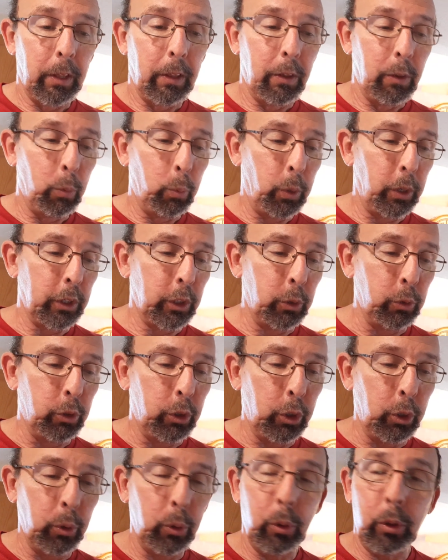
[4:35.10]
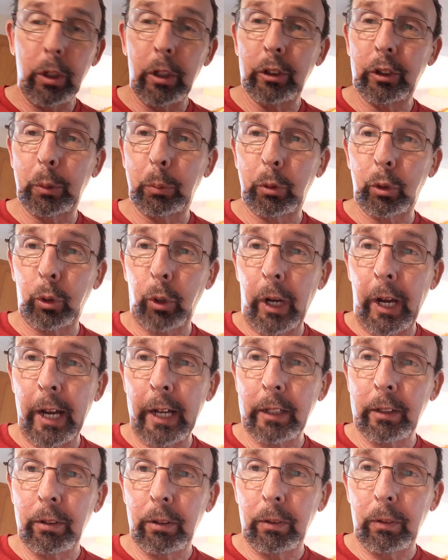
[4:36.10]
What you do is
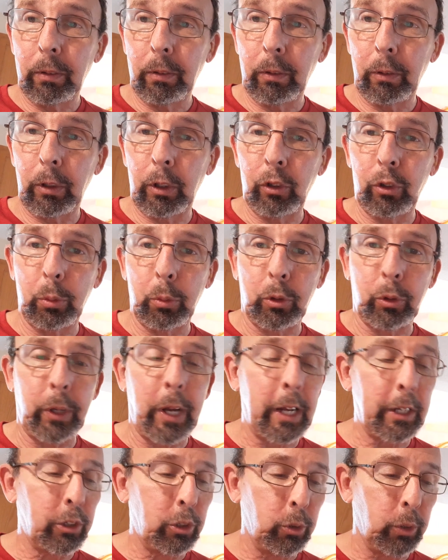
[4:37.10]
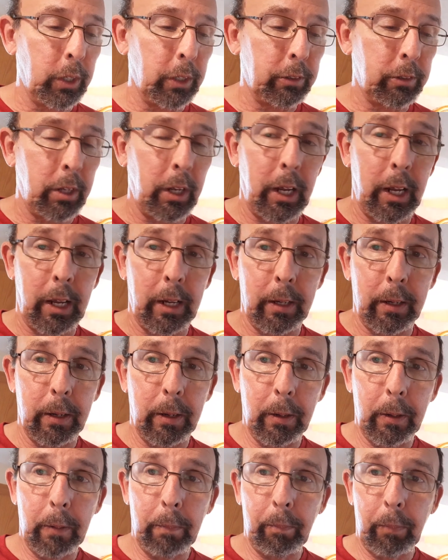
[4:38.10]
subtract. You subtract, you get 10.
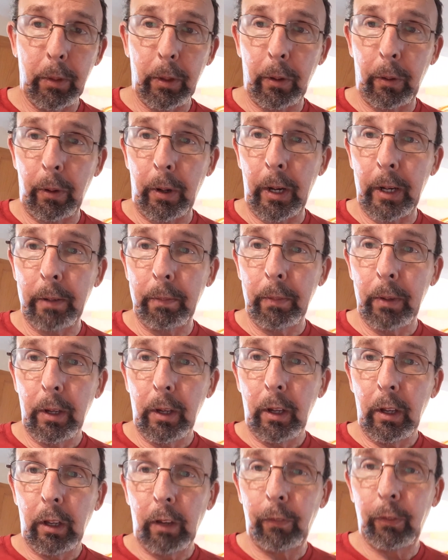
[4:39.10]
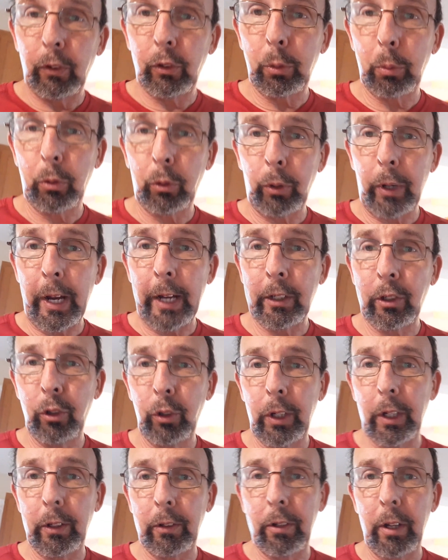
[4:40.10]
All right? If you subtract, you
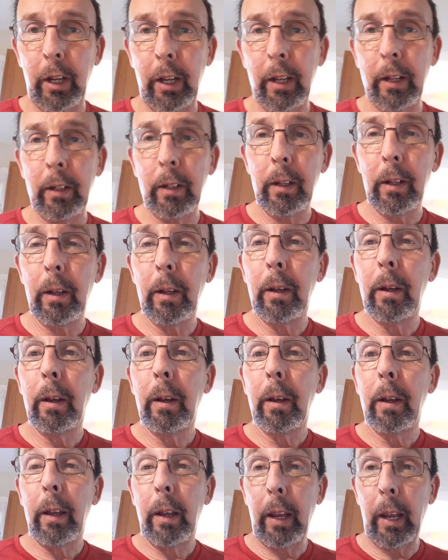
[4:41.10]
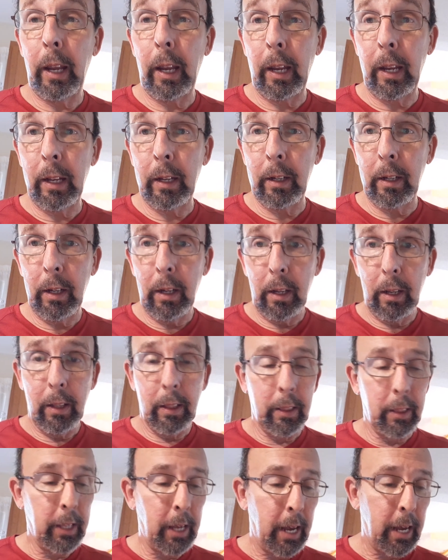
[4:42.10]
get 10, and
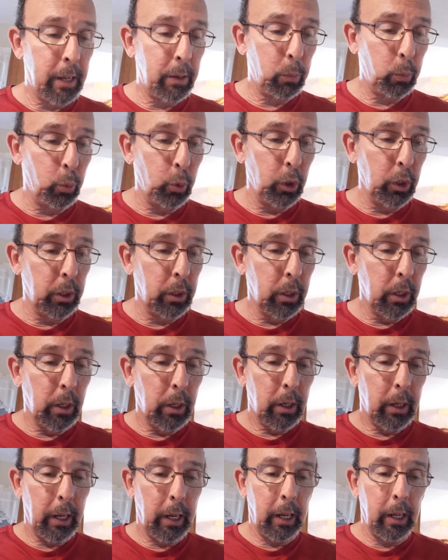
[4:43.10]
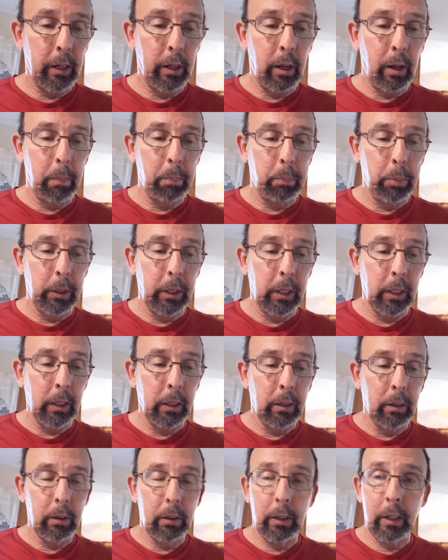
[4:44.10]
that would end up
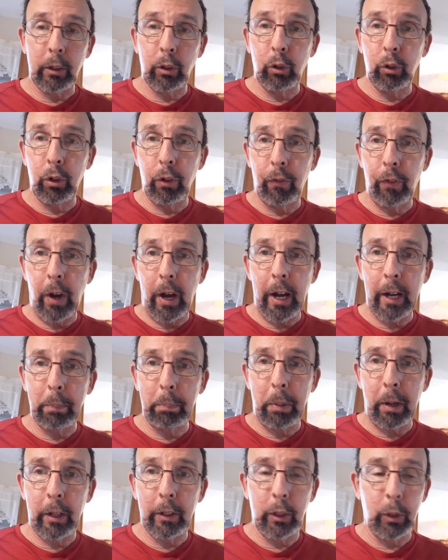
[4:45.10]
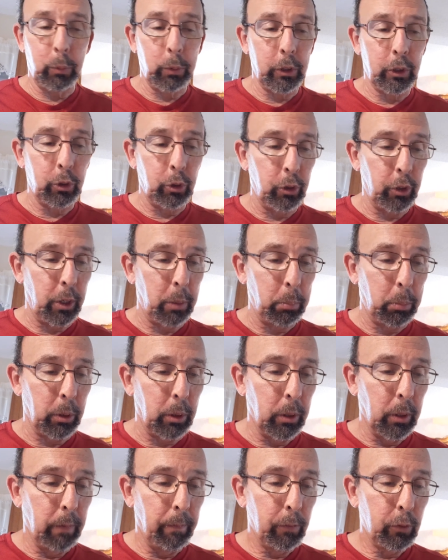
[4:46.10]
being, then you divide by the original
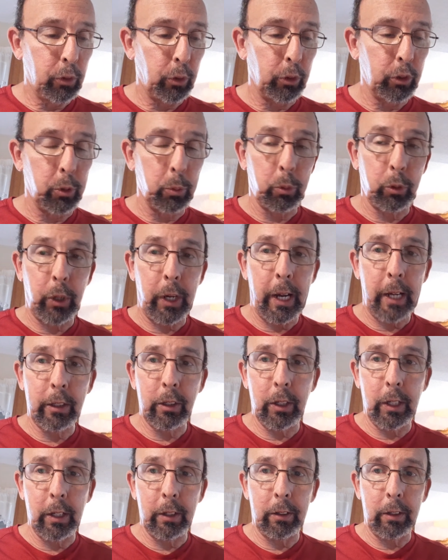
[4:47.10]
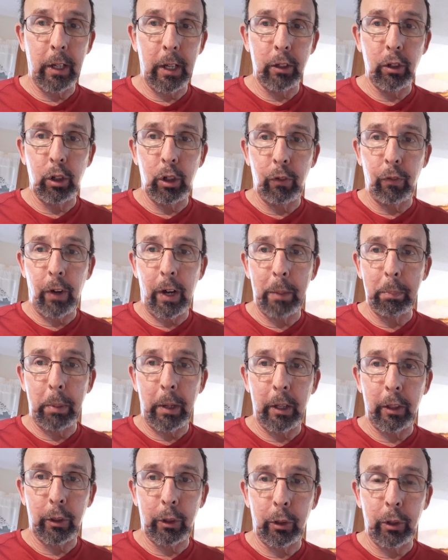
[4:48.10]
number. So you subtract, you get 10, you divide
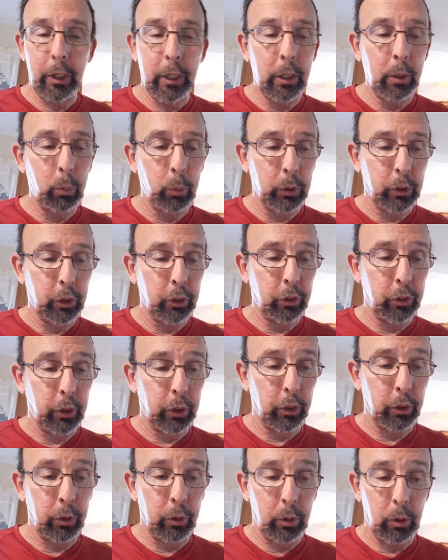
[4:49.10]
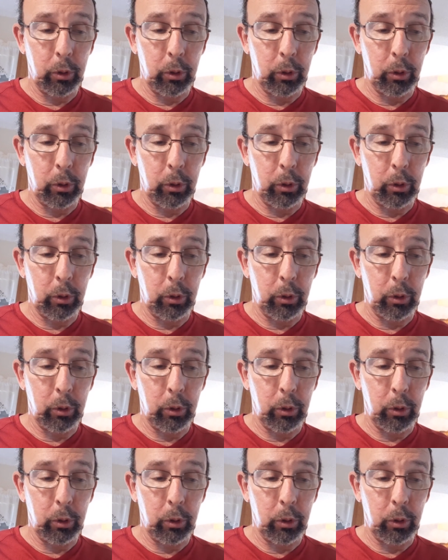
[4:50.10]
by 30, which is the